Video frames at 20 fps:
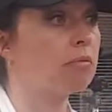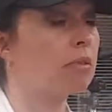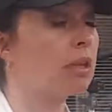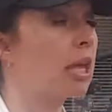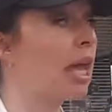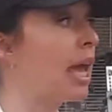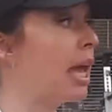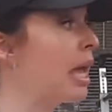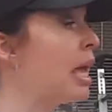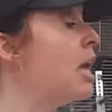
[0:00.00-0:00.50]

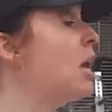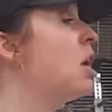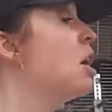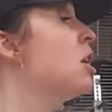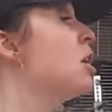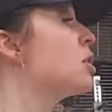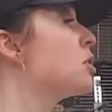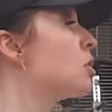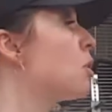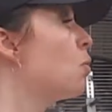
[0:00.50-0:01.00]
Okay.
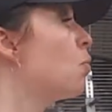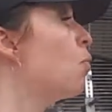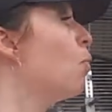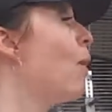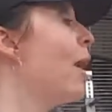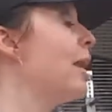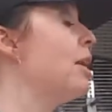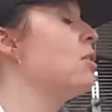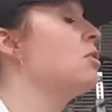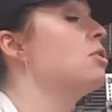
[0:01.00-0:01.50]
So
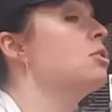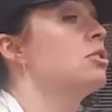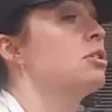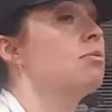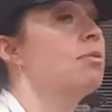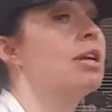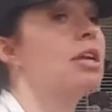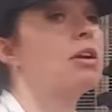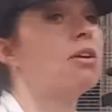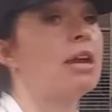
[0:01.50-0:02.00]
when you're
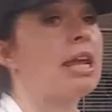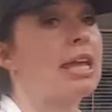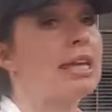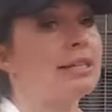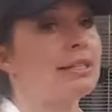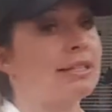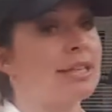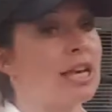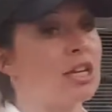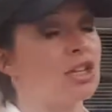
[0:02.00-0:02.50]
doing your HIIT
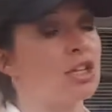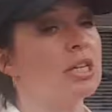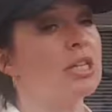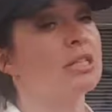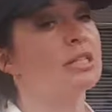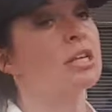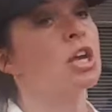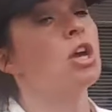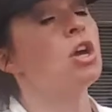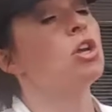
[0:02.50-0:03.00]

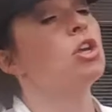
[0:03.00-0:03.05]
sessions,